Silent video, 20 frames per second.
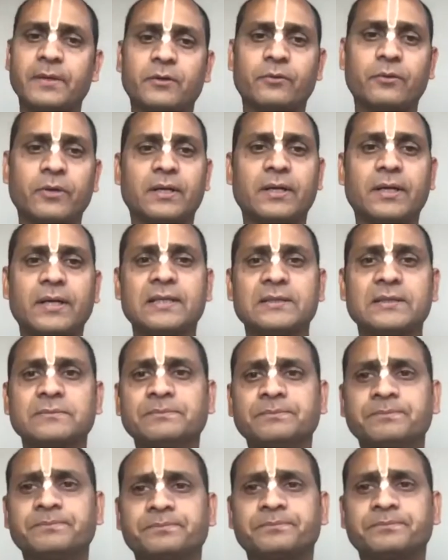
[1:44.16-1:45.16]
quickly,
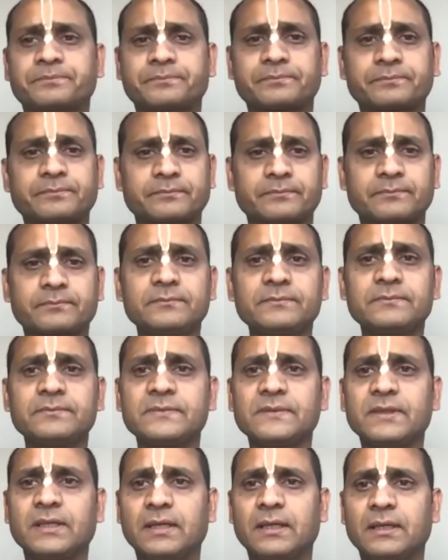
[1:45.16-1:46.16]

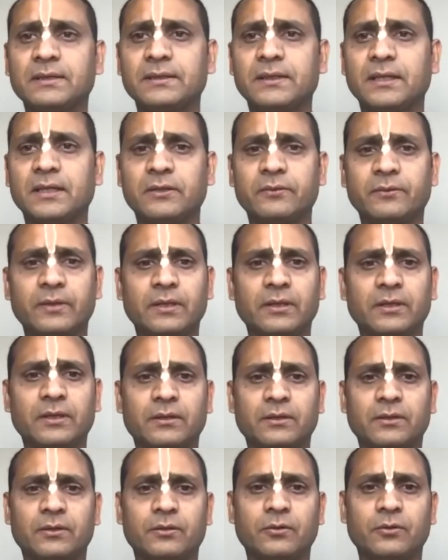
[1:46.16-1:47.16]
and then
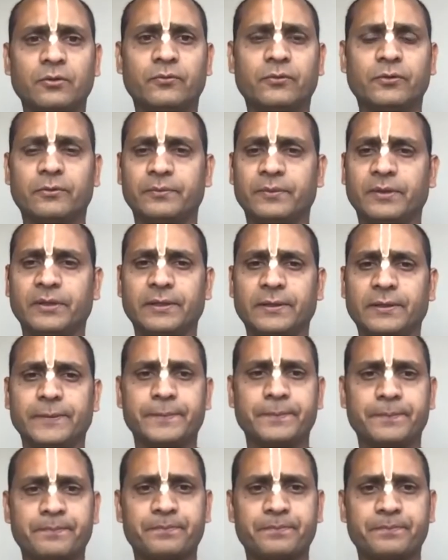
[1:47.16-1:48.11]
we'll go from there.